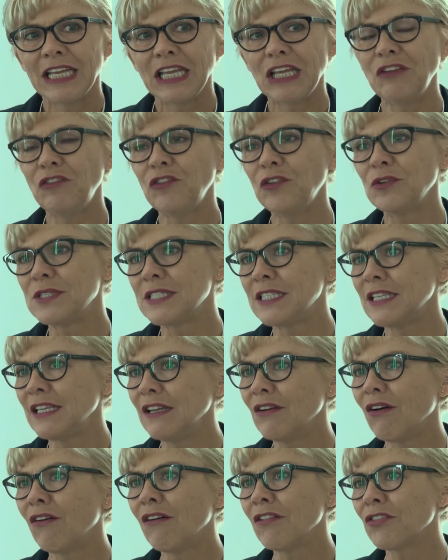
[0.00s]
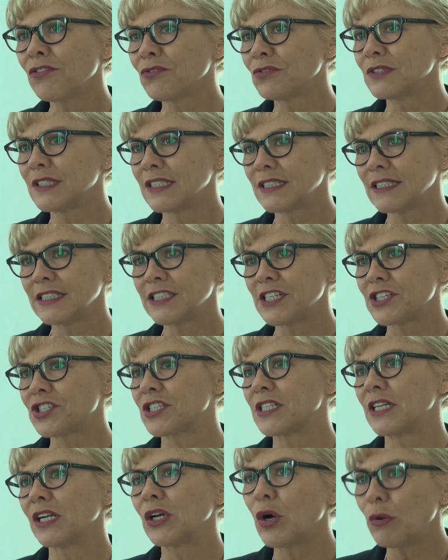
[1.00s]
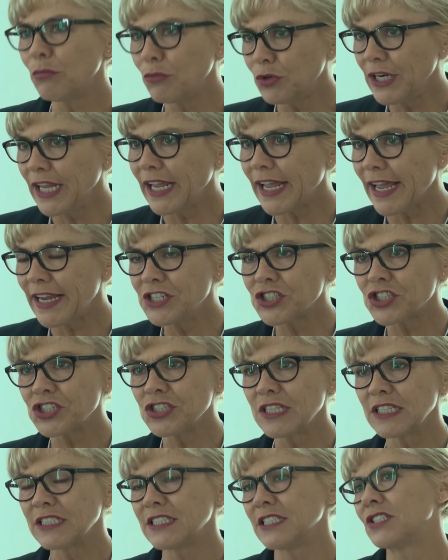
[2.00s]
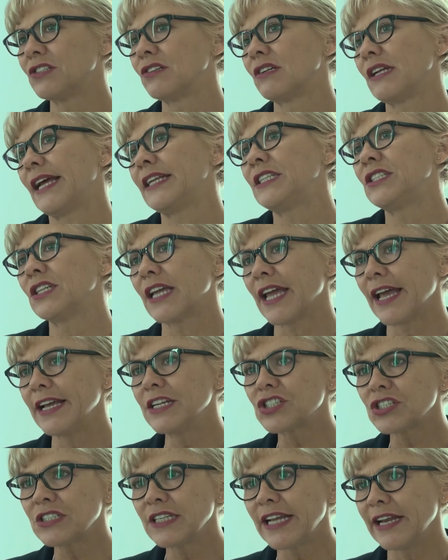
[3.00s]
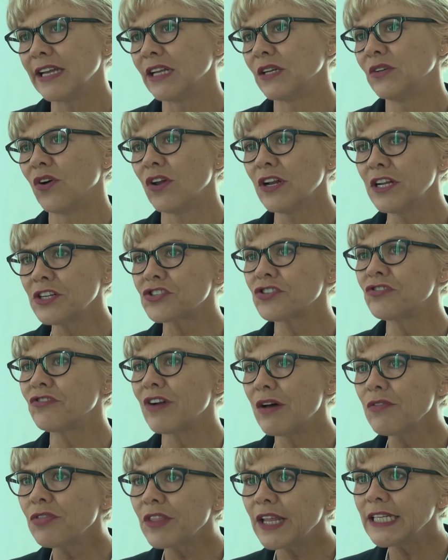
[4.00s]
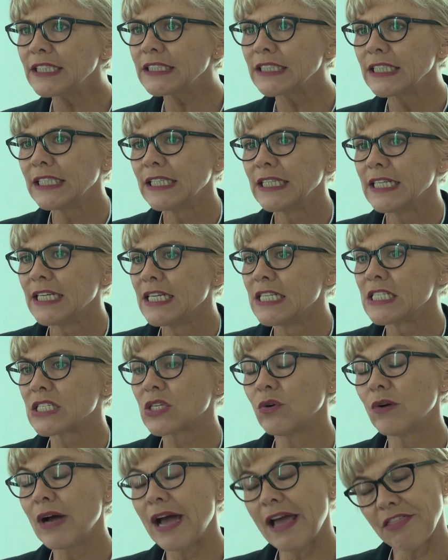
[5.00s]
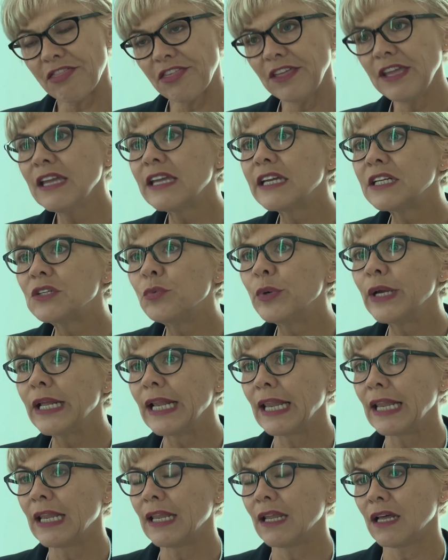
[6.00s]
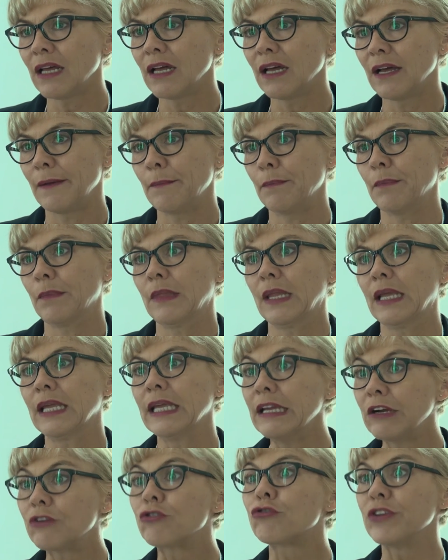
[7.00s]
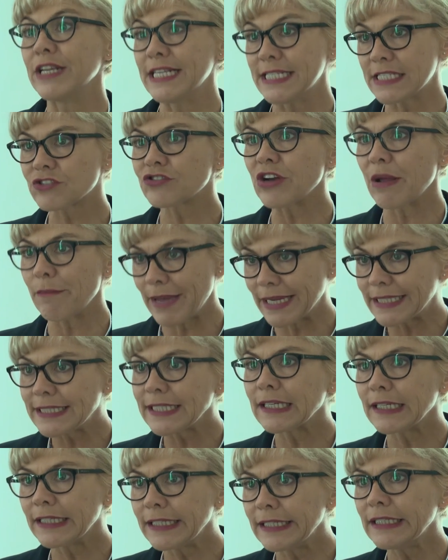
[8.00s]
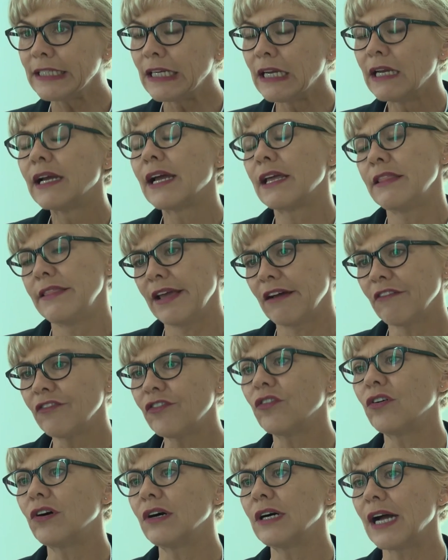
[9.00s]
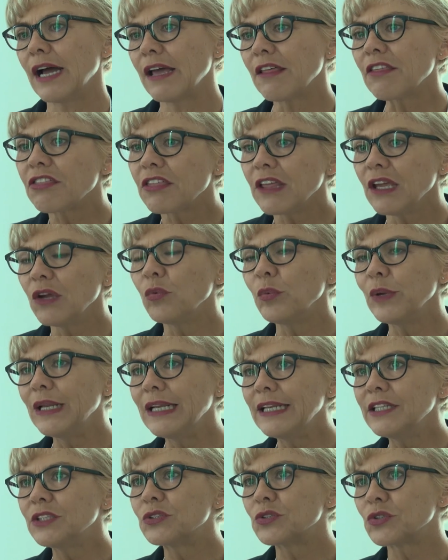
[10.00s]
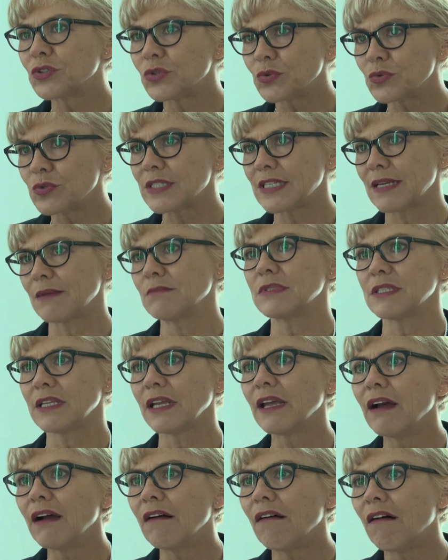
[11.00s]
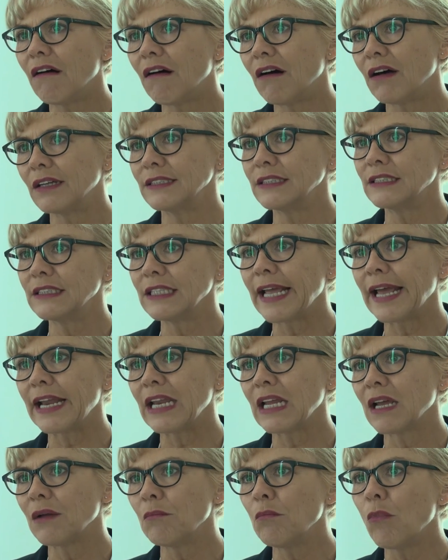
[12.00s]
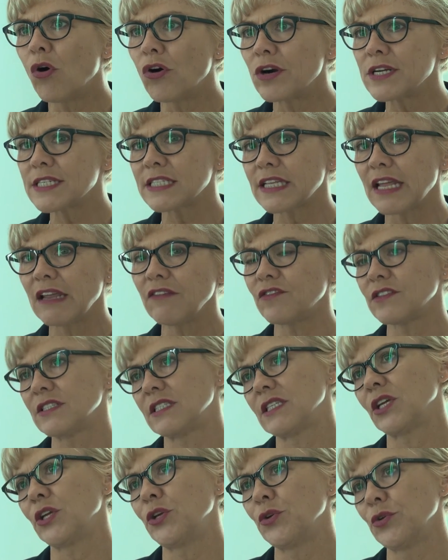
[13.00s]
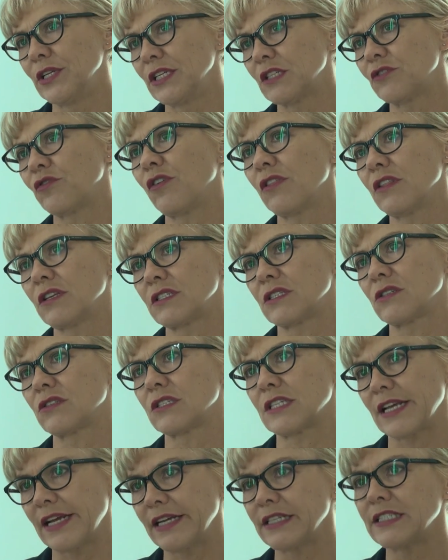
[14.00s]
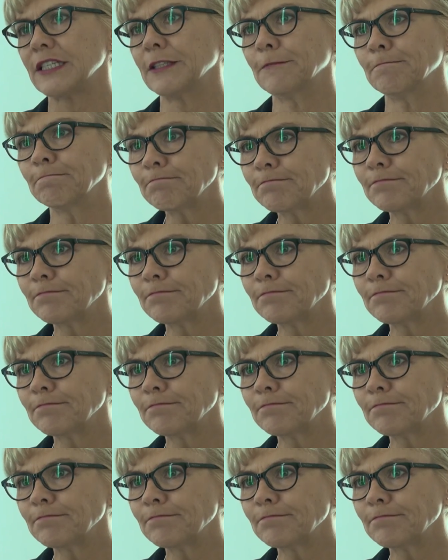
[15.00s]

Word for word: If you see also the digital communication, the digital education, getting knowledge around that. So I think it will increase dramatically, and therefore I think we need to do something on getting more safe and secureness for this society.